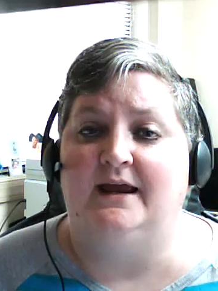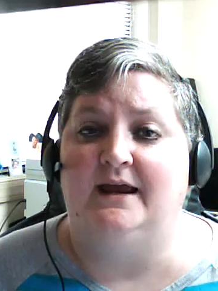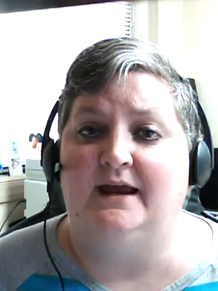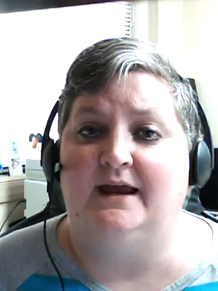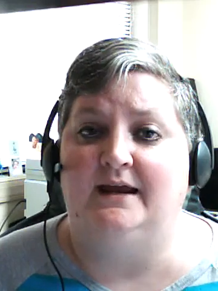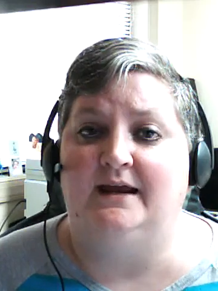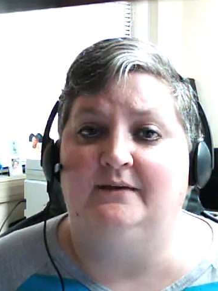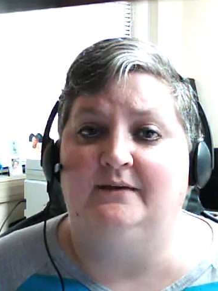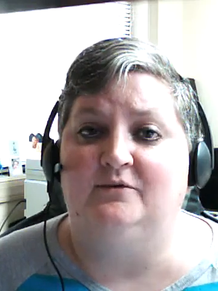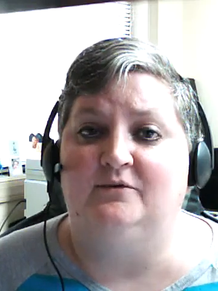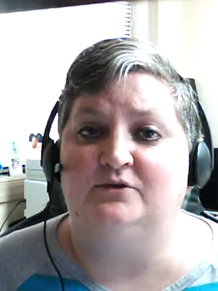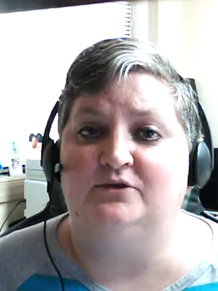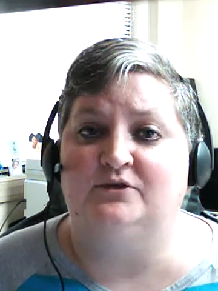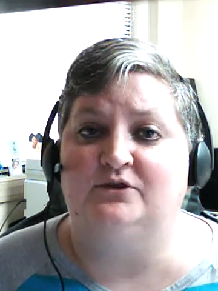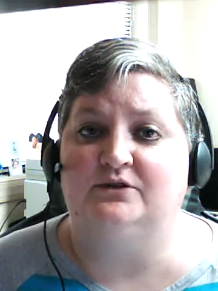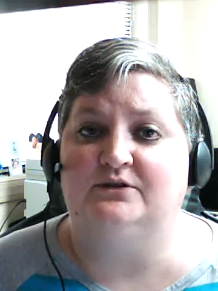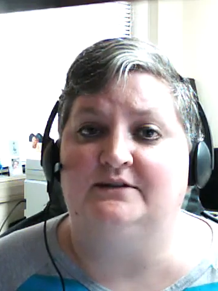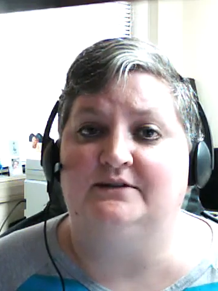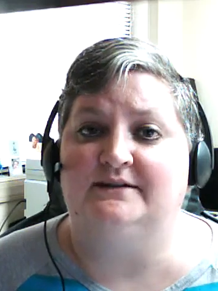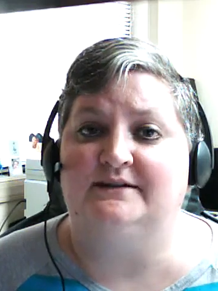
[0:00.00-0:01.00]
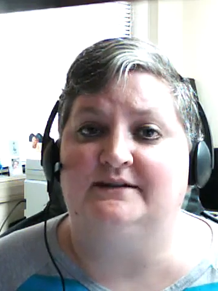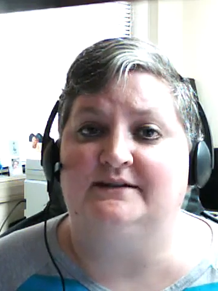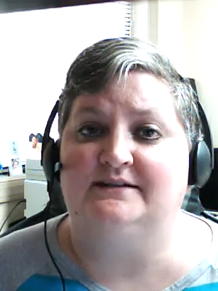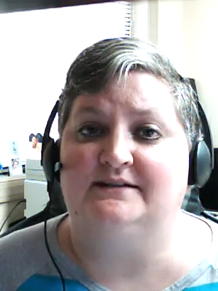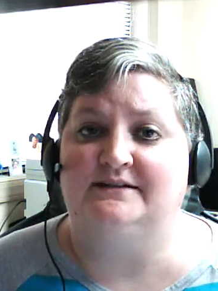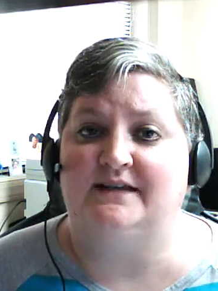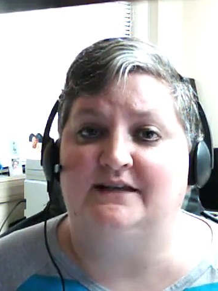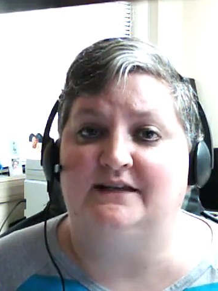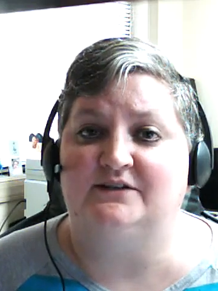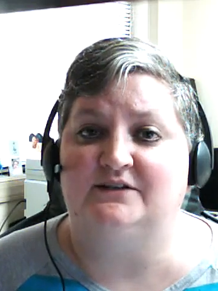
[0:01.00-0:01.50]
able to
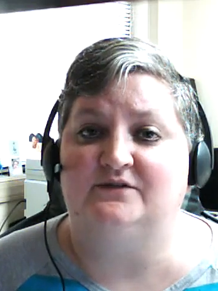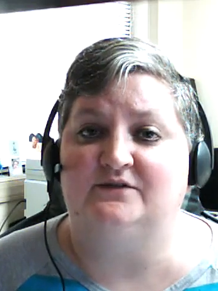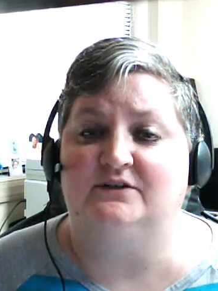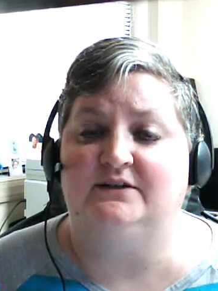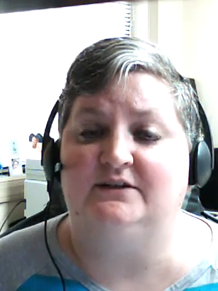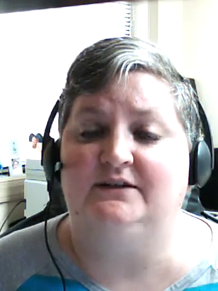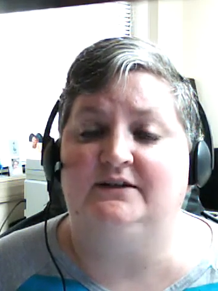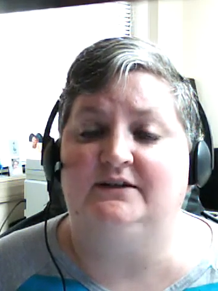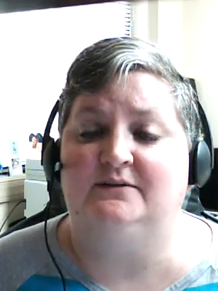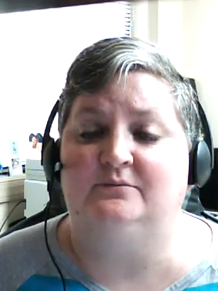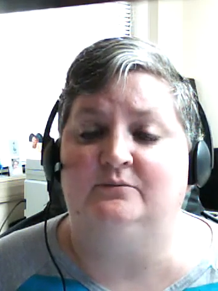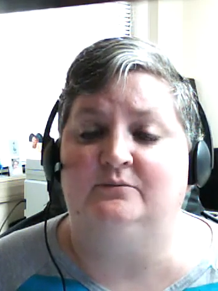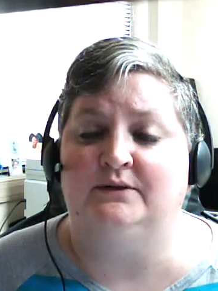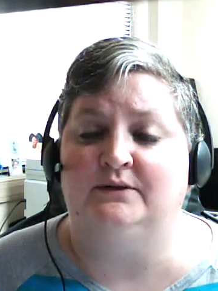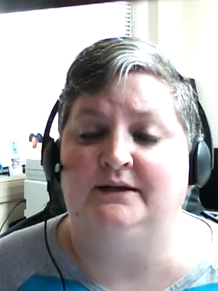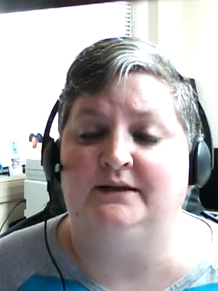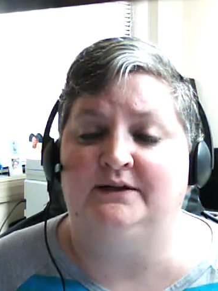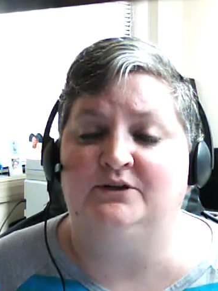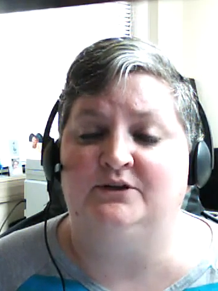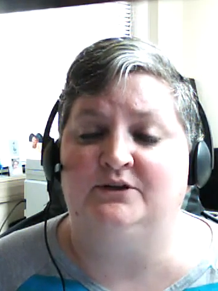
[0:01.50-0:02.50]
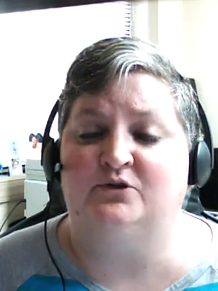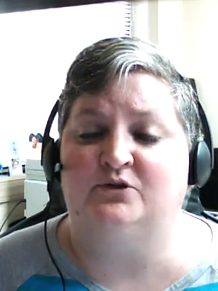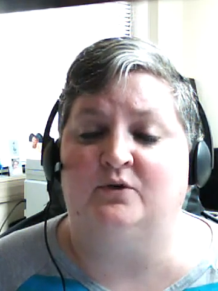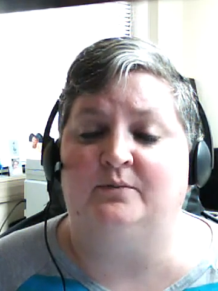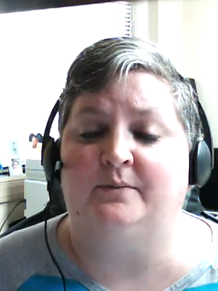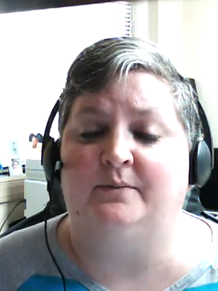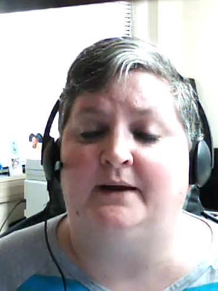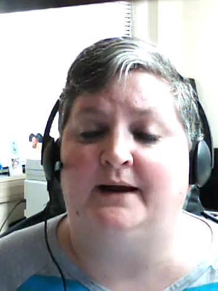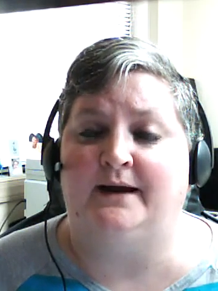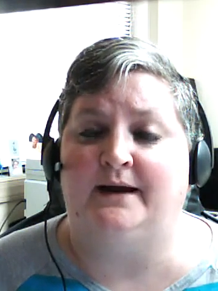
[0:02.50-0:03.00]
successfully complete your
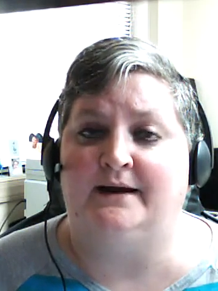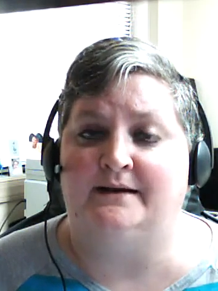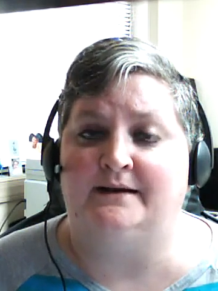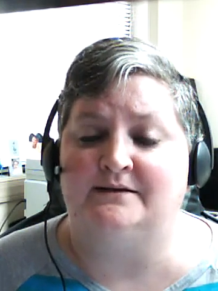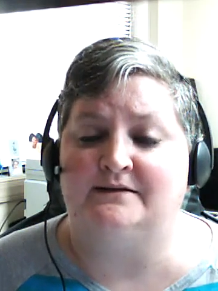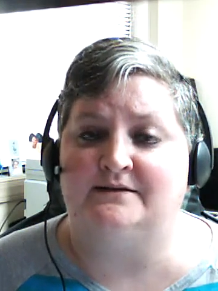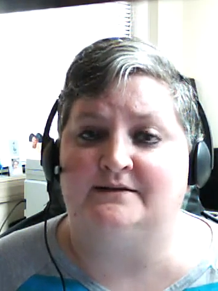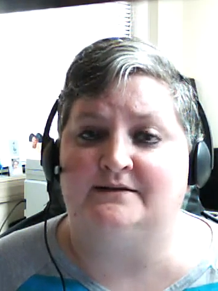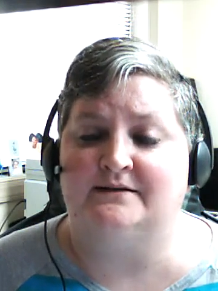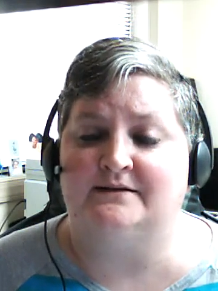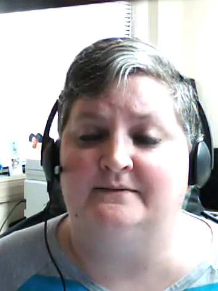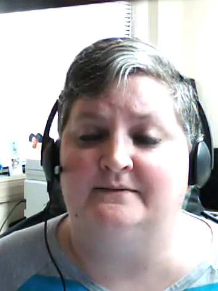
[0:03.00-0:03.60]
PASS.